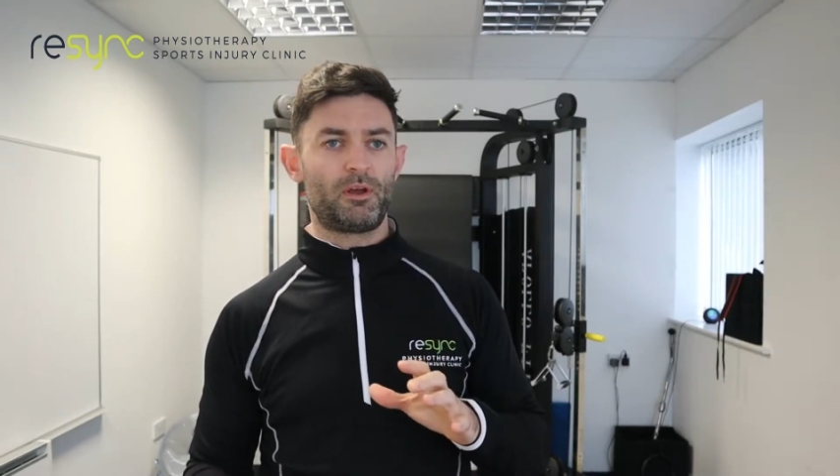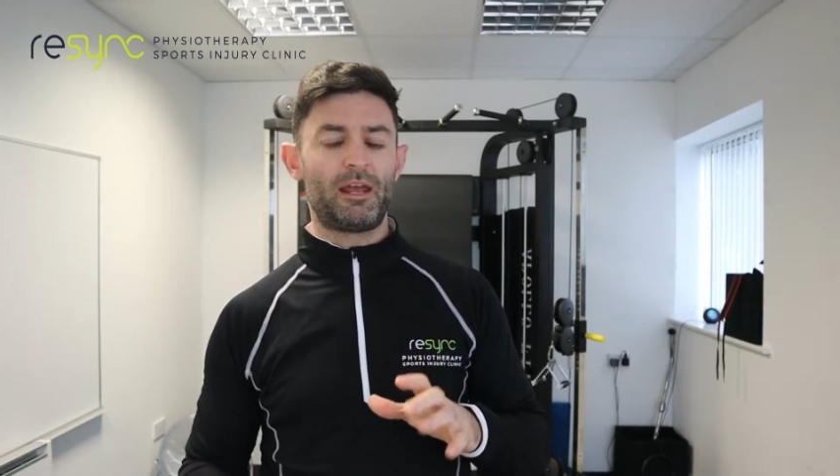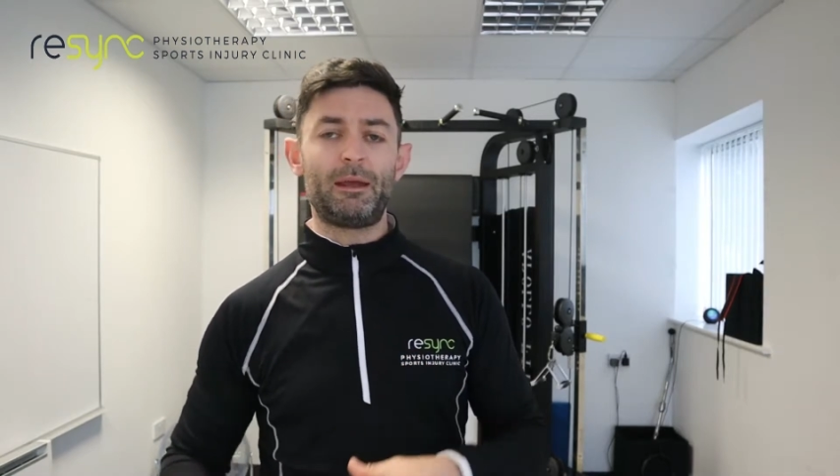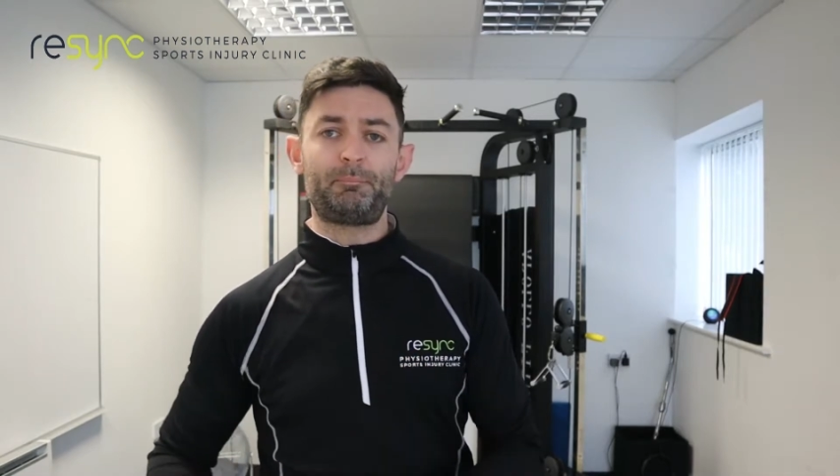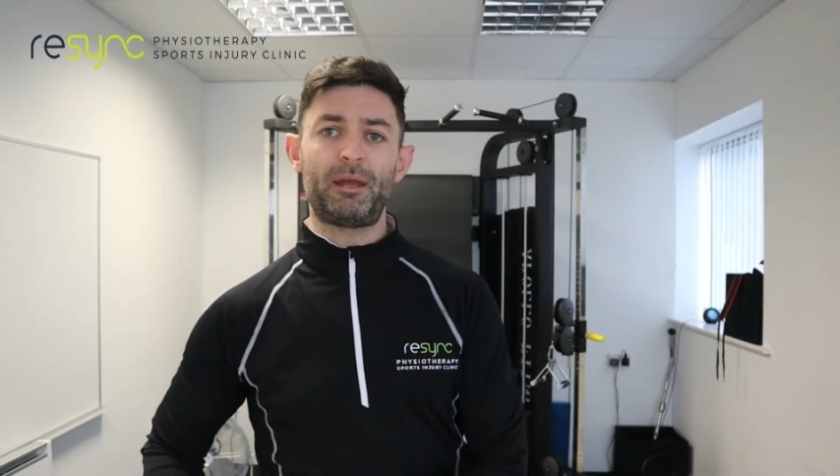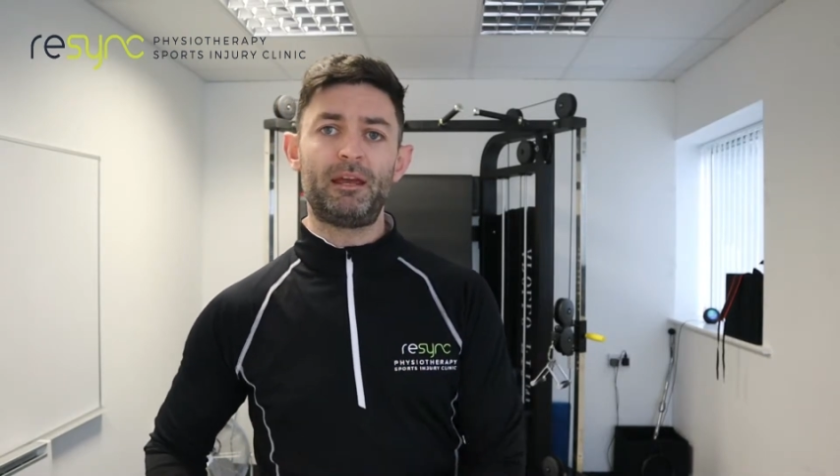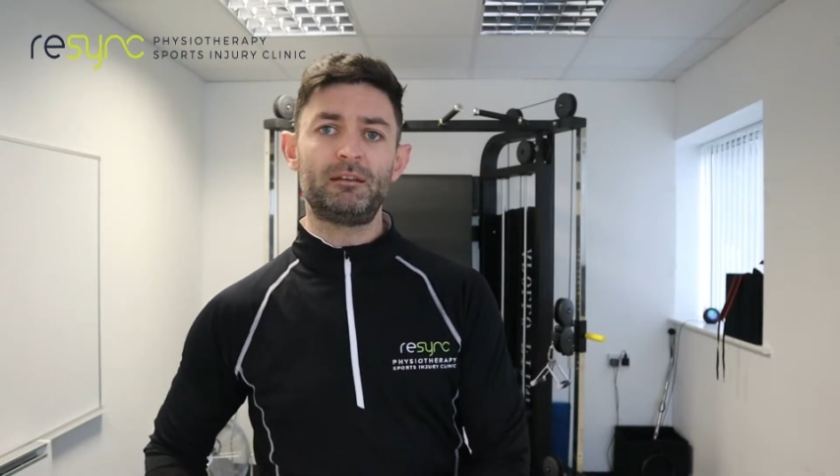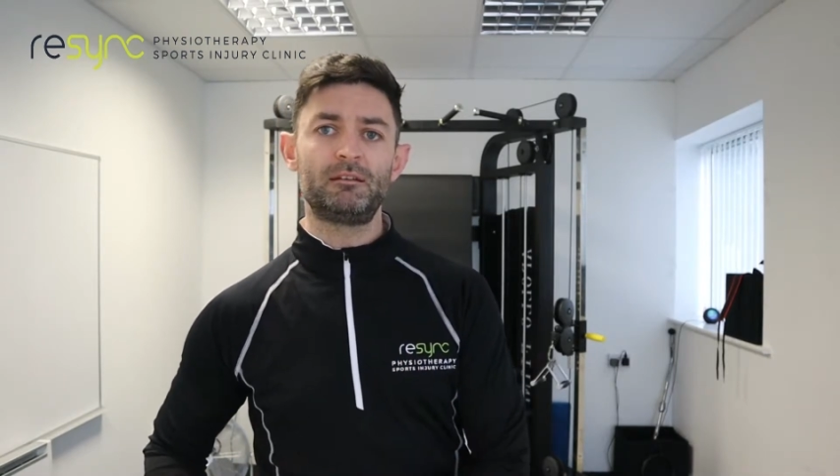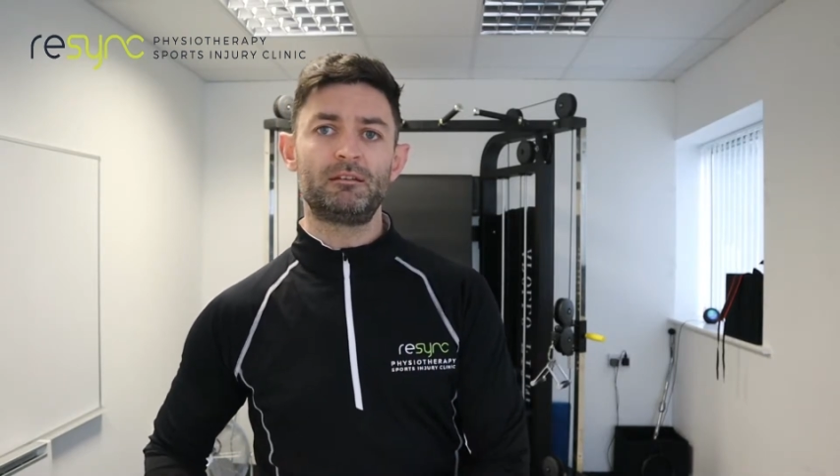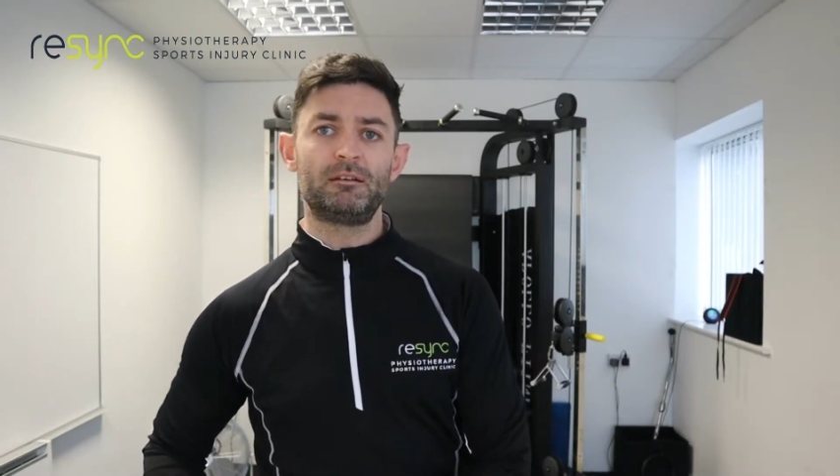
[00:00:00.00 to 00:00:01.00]
hip
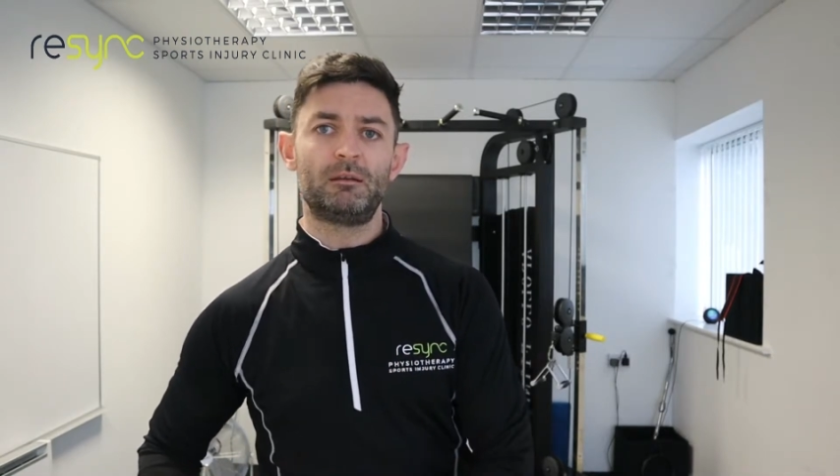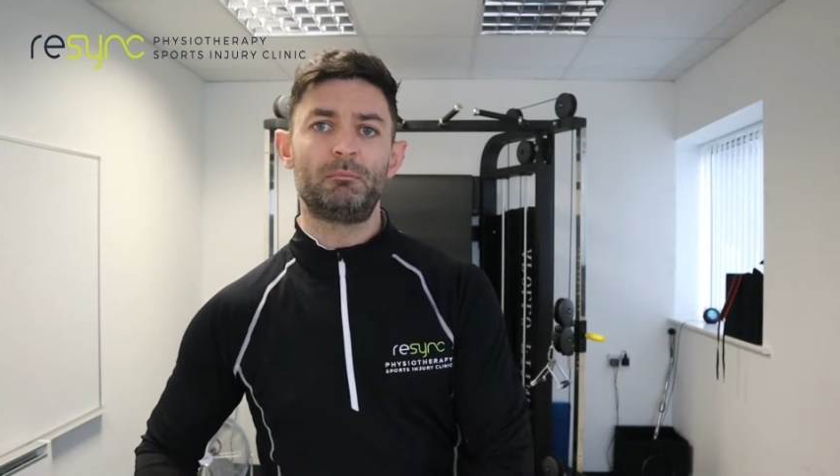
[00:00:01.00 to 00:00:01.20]
pain in